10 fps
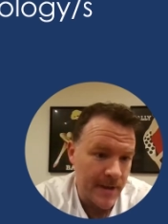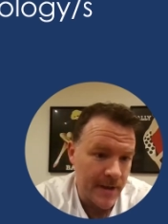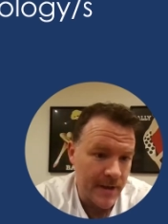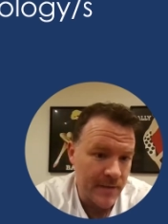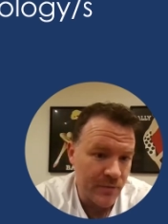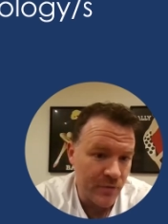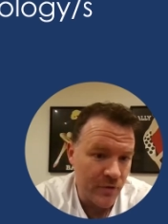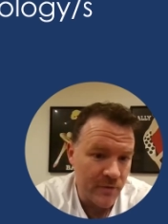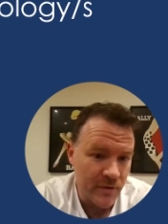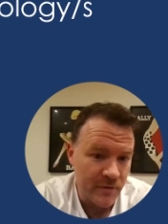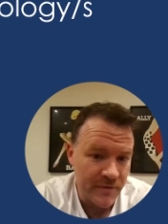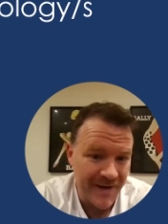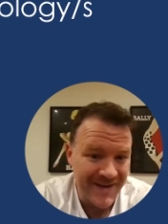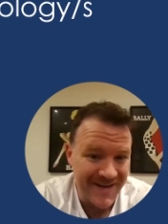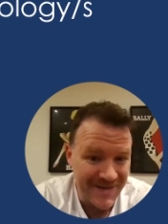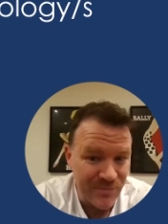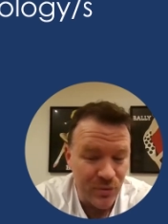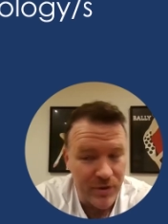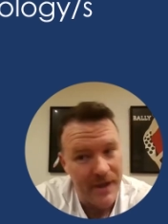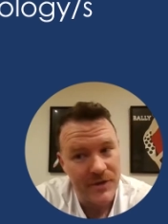improvement of data
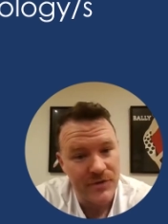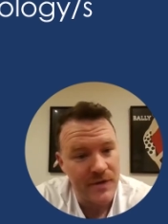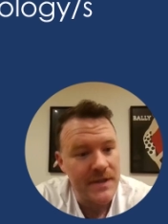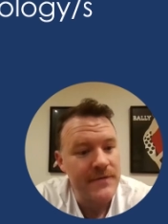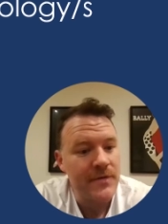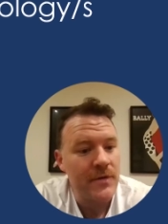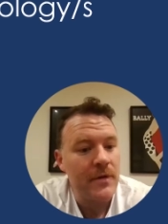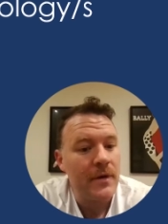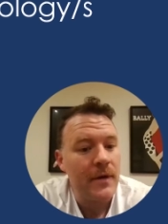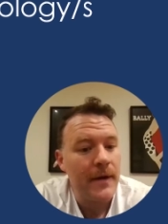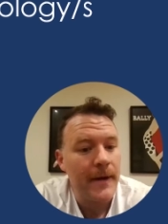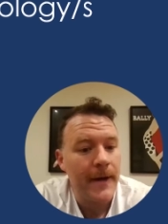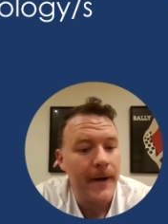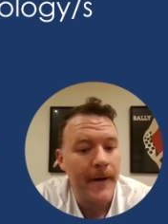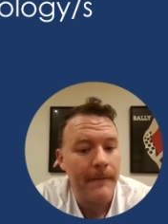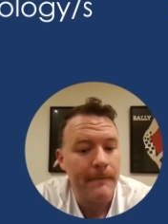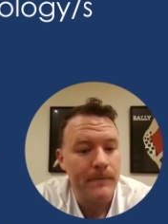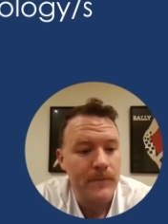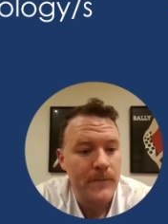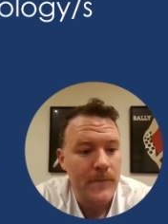input and transfer,
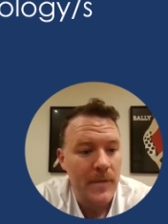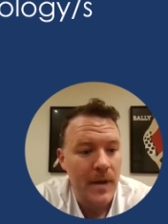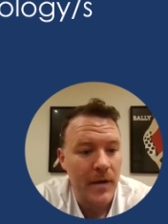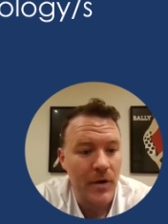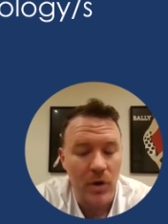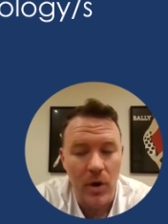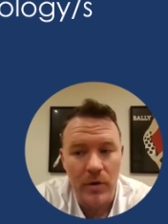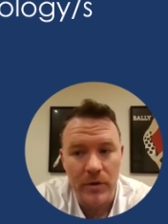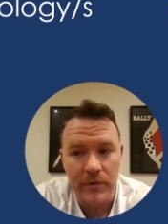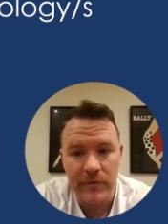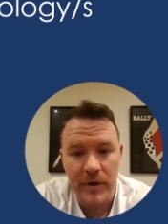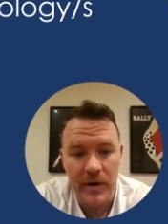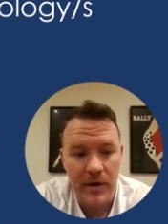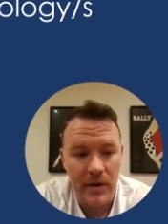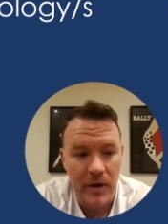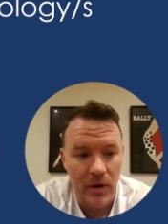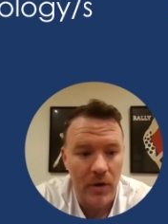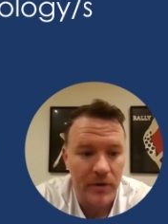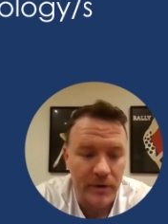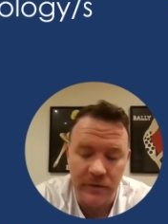um, and a
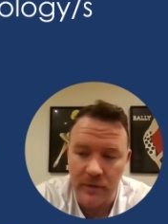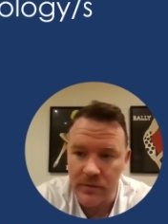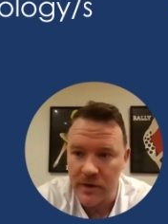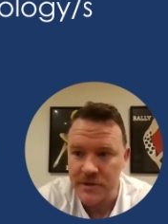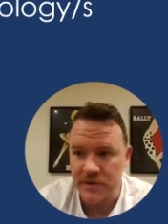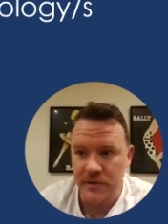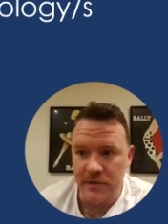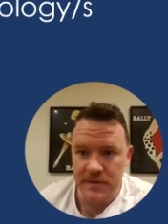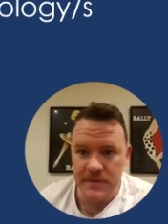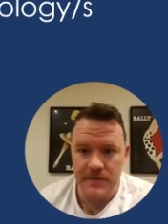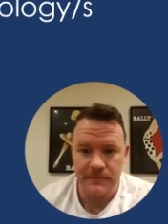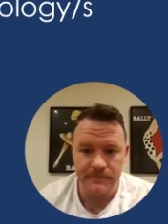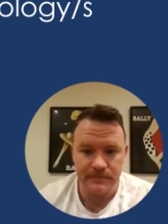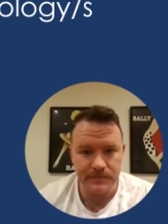lowering of operation costs.